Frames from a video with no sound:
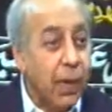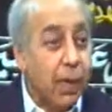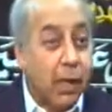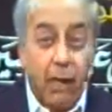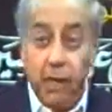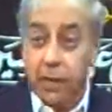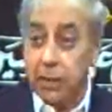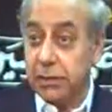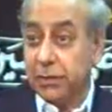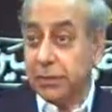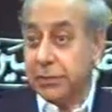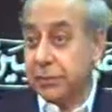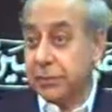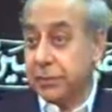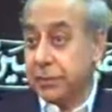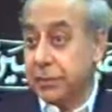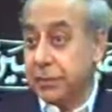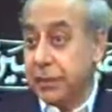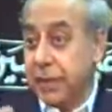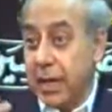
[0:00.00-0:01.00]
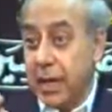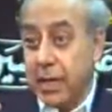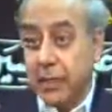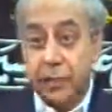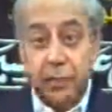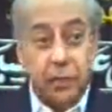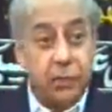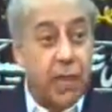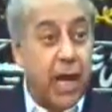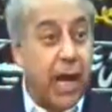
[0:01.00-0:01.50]
his
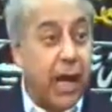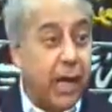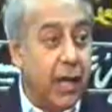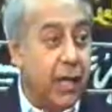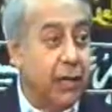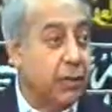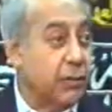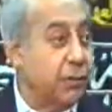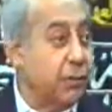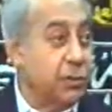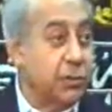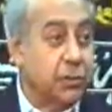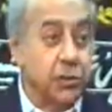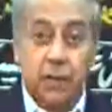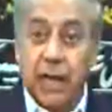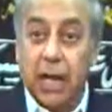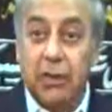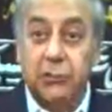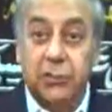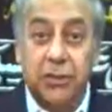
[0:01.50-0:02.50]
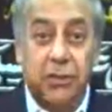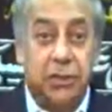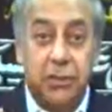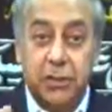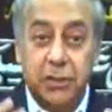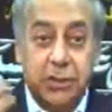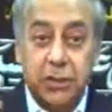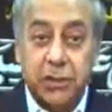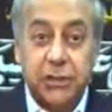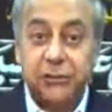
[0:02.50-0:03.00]
entire
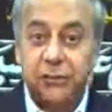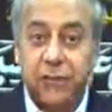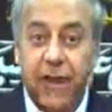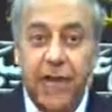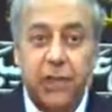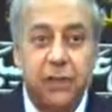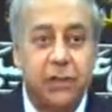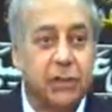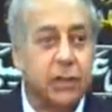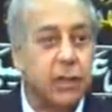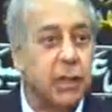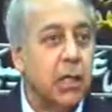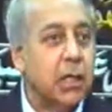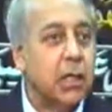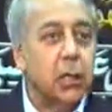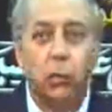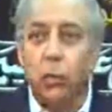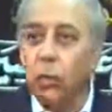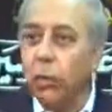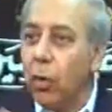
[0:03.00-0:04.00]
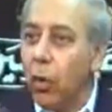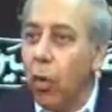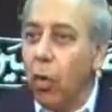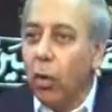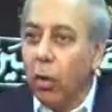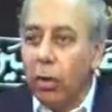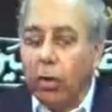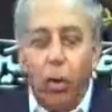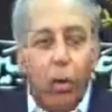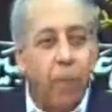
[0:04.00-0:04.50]
countenance, his face would
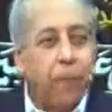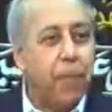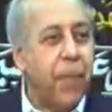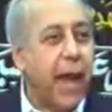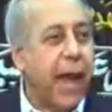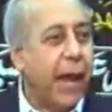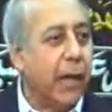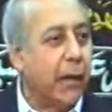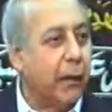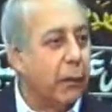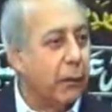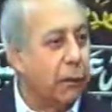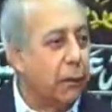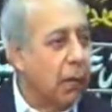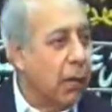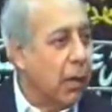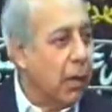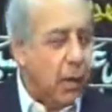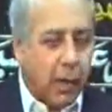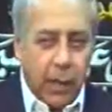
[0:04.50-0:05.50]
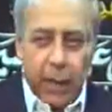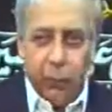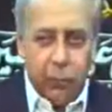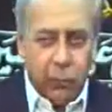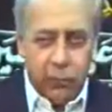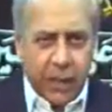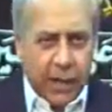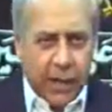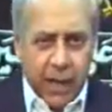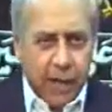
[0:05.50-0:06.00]
all go pale he
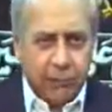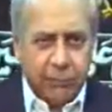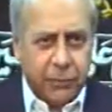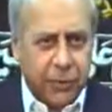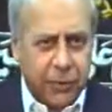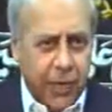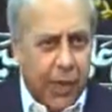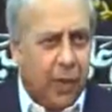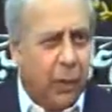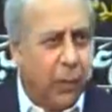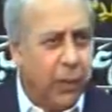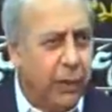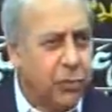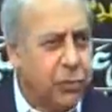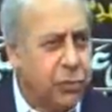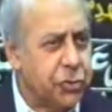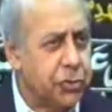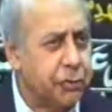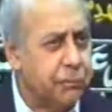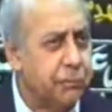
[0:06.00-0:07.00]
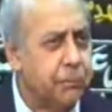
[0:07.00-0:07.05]
would become yellowish.